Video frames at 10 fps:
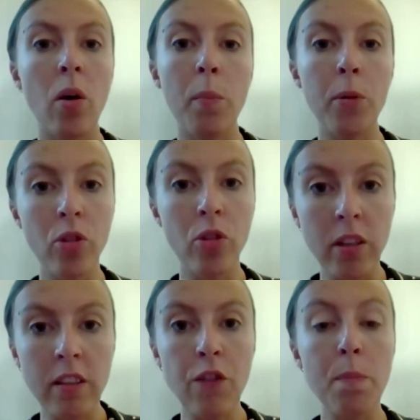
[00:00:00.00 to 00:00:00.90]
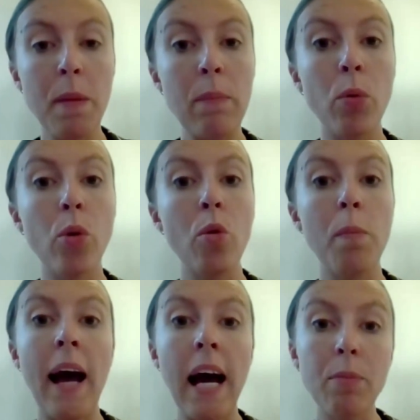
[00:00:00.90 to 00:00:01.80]
opportunity for people who
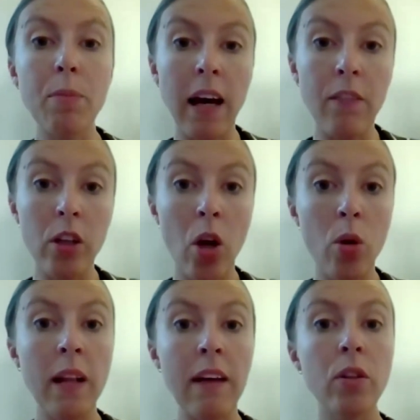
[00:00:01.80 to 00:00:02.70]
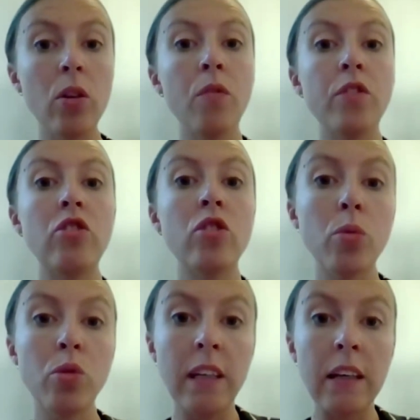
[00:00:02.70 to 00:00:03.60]
perhaps have a low level of
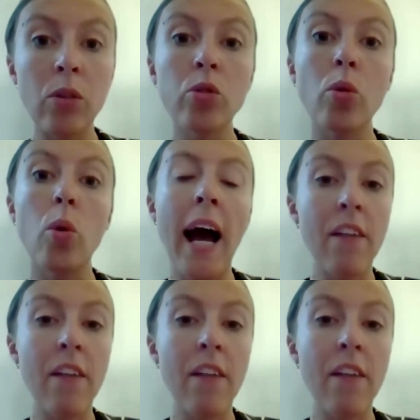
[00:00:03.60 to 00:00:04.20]
digital skills or